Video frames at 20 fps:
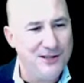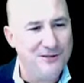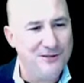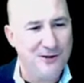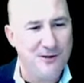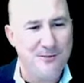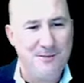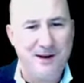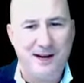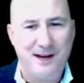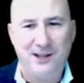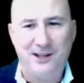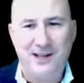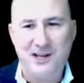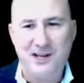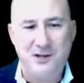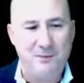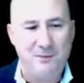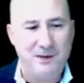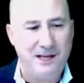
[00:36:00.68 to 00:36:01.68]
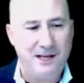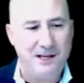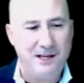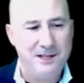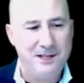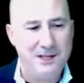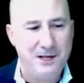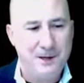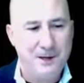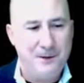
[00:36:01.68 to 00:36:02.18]
for the meditation
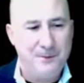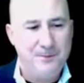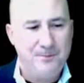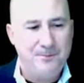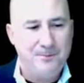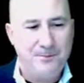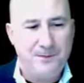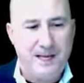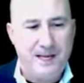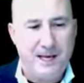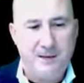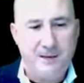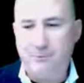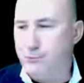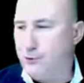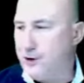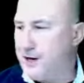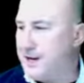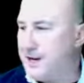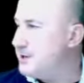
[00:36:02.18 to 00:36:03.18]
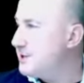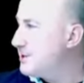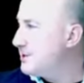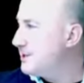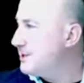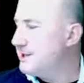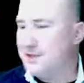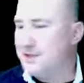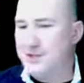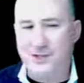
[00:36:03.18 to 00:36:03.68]
because it brings
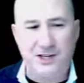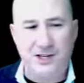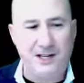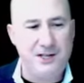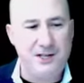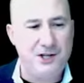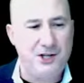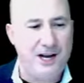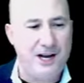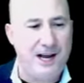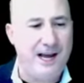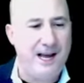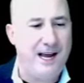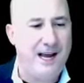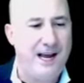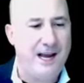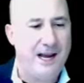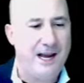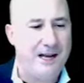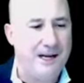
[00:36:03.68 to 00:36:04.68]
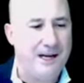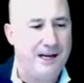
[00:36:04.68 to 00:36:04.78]
such a